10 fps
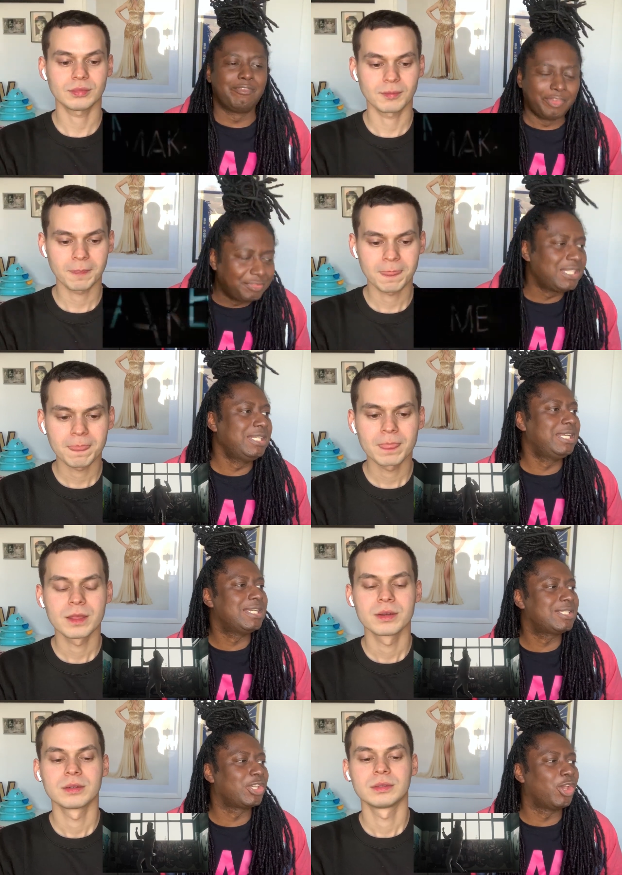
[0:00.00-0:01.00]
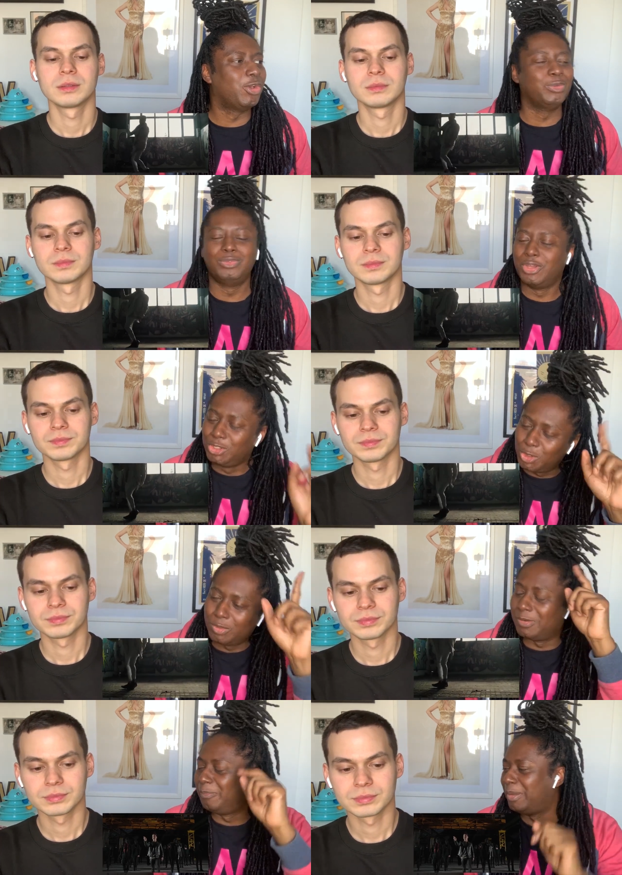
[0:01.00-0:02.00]
Speaker 1: 15 years ago, you would
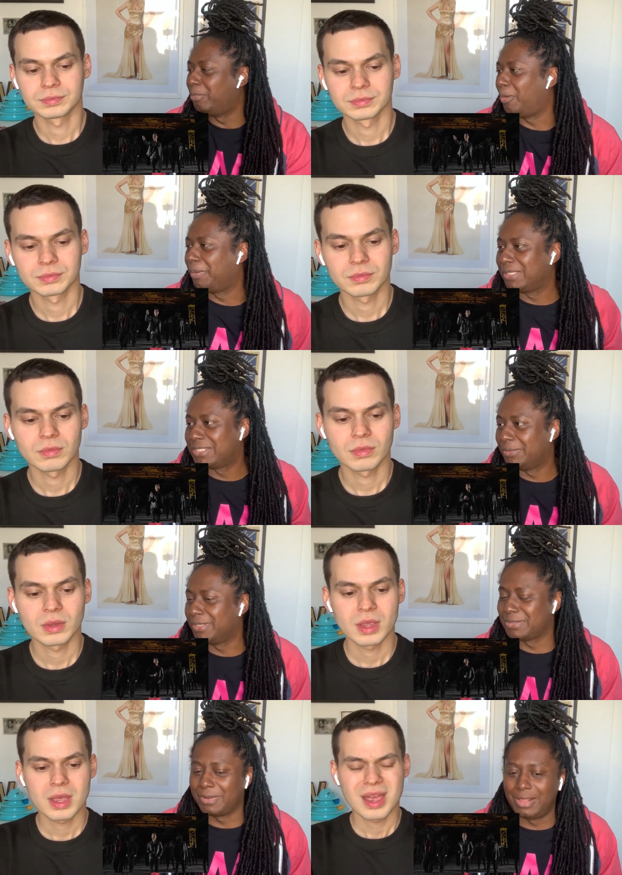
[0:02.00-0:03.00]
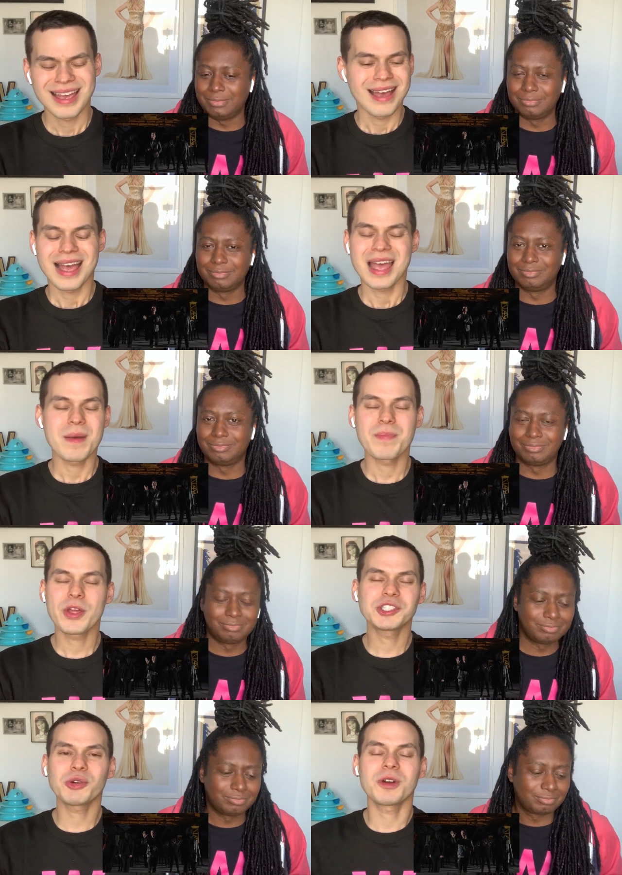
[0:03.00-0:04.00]
have been bopping to it as well.
Speaker 2: There's
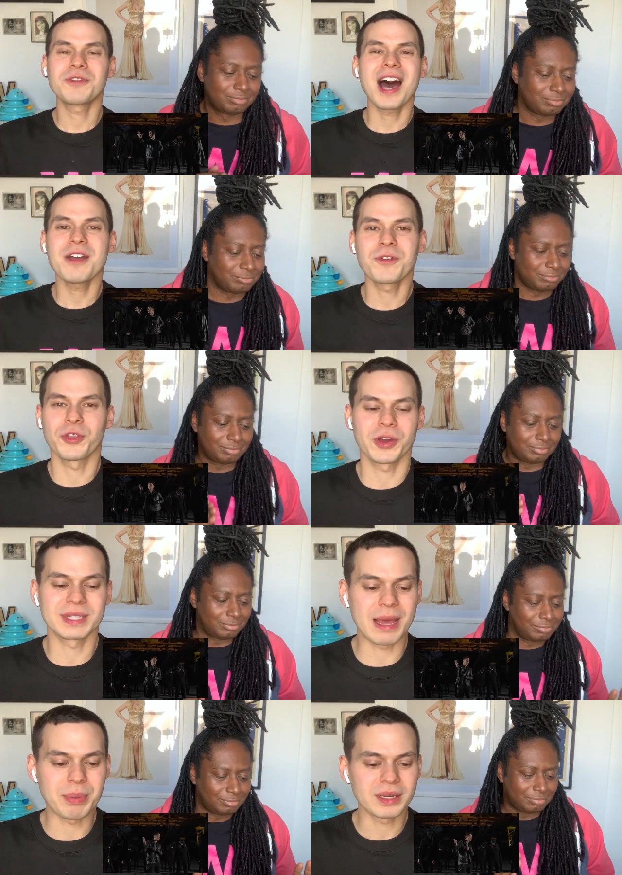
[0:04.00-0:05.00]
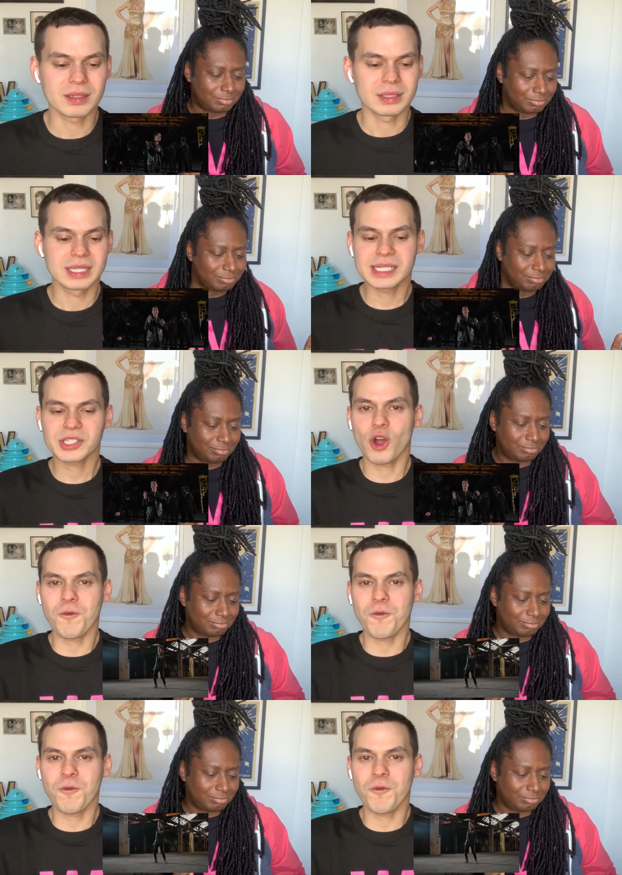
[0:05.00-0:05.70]
a revival though, Deban. Disco,